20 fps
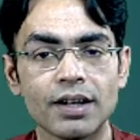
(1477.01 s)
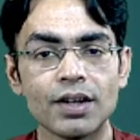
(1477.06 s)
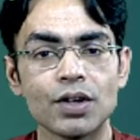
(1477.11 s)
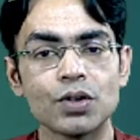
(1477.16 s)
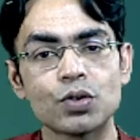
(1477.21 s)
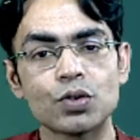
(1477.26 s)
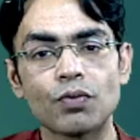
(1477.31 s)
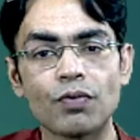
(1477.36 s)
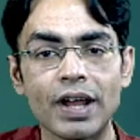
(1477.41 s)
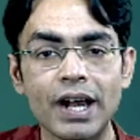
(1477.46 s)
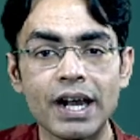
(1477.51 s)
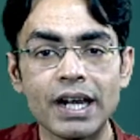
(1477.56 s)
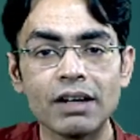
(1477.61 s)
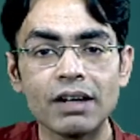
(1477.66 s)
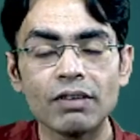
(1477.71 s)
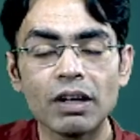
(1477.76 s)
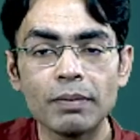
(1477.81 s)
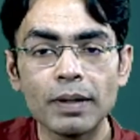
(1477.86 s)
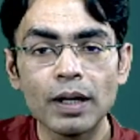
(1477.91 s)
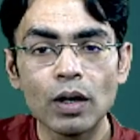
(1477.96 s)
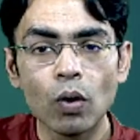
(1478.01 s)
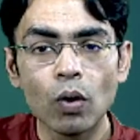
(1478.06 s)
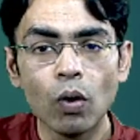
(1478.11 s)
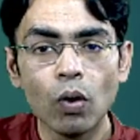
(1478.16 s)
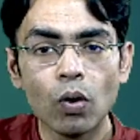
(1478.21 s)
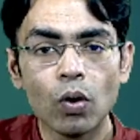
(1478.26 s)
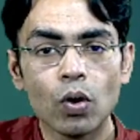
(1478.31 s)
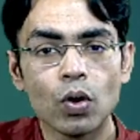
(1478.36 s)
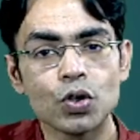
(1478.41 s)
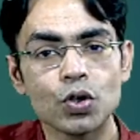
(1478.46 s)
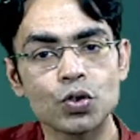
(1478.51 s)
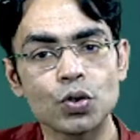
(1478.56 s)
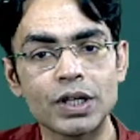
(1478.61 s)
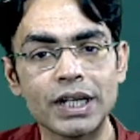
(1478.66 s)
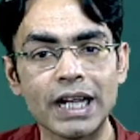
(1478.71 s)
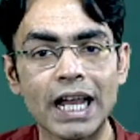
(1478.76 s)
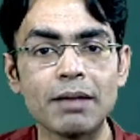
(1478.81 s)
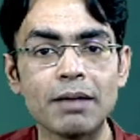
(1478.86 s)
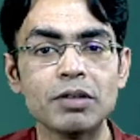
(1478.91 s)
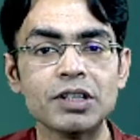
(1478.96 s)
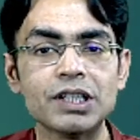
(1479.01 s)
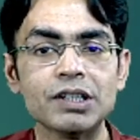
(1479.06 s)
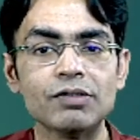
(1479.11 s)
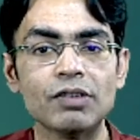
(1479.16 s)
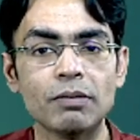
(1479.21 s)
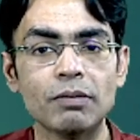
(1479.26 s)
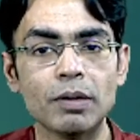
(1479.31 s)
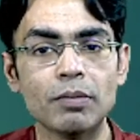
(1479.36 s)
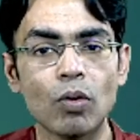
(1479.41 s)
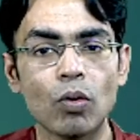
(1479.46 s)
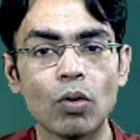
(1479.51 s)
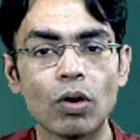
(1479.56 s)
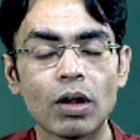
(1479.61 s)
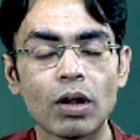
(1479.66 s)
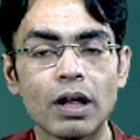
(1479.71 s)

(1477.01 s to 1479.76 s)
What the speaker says: So ferritin will be low, so TIBC will be more.